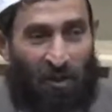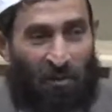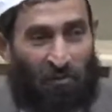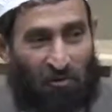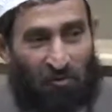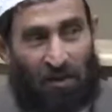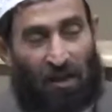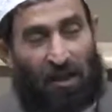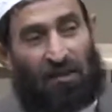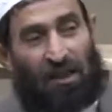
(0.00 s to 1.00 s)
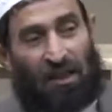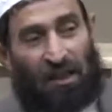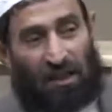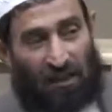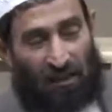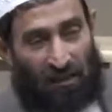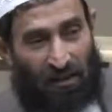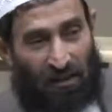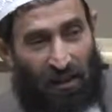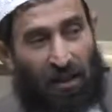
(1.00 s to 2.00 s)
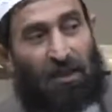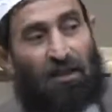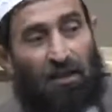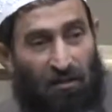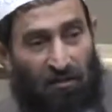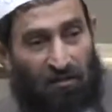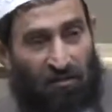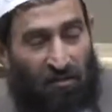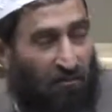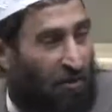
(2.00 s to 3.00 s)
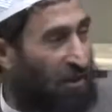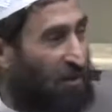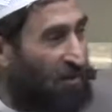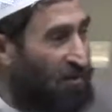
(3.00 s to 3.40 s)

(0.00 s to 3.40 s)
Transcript: but we are thinking like years later